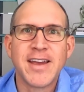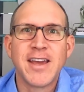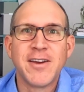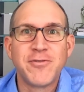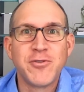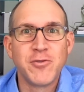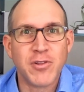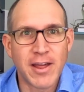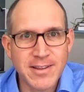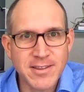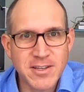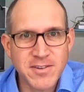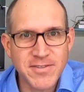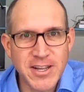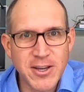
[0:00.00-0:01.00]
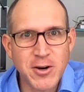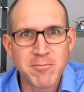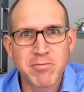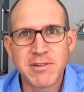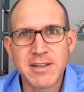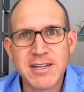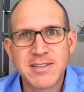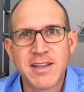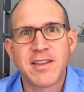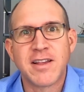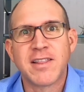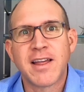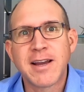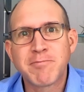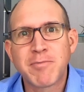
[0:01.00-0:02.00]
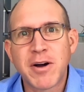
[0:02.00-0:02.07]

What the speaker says: If you like this video, please hit the like